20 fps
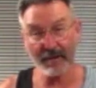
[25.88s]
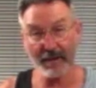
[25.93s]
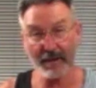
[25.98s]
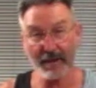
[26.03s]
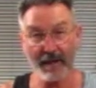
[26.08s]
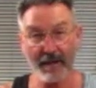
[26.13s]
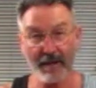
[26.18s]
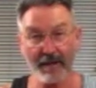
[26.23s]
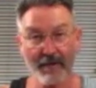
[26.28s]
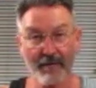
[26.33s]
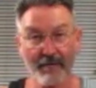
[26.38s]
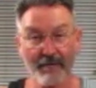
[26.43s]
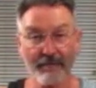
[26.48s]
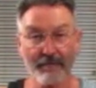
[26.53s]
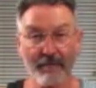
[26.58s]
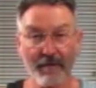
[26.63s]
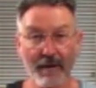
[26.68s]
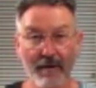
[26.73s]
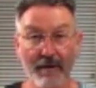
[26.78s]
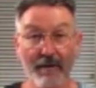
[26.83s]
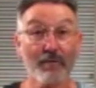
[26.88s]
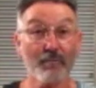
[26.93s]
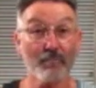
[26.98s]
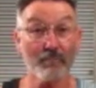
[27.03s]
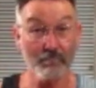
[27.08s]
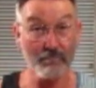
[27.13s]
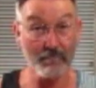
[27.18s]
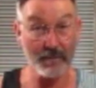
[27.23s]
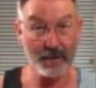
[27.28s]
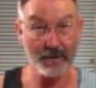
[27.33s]
dinner for
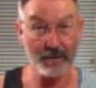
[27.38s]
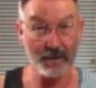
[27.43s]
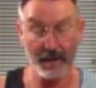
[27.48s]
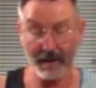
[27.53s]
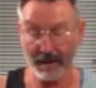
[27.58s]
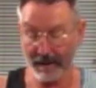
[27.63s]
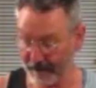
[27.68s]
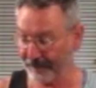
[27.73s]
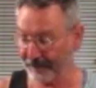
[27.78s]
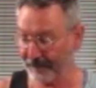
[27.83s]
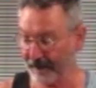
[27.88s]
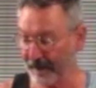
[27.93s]
me to eat.